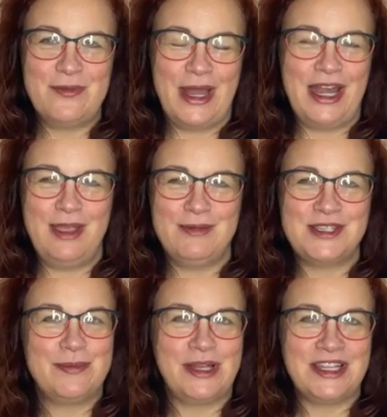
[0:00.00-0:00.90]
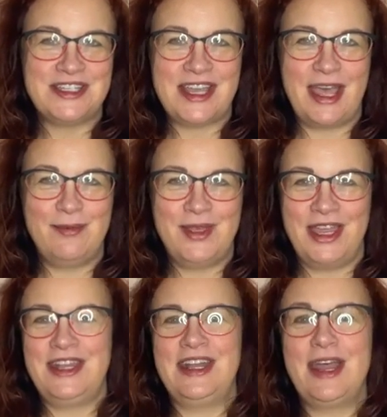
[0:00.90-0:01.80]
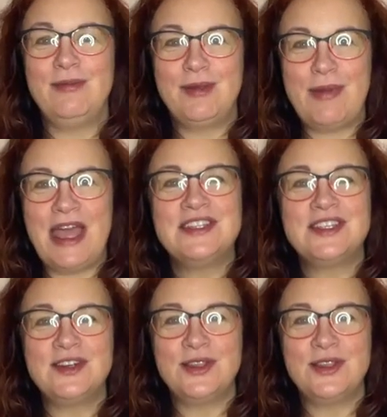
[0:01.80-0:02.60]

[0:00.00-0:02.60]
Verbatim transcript: My name is Melissa Ebken, and I'm the pastor